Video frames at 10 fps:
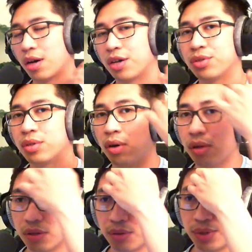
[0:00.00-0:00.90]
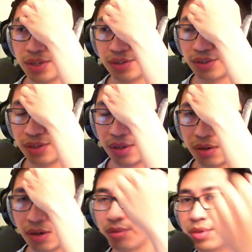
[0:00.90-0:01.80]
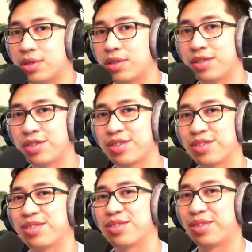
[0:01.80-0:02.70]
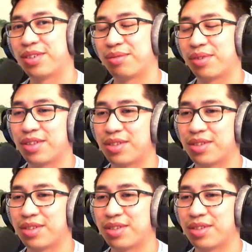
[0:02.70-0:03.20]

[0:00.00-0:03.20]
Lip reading: I should call out immediately that obviously this is a tutorial, right?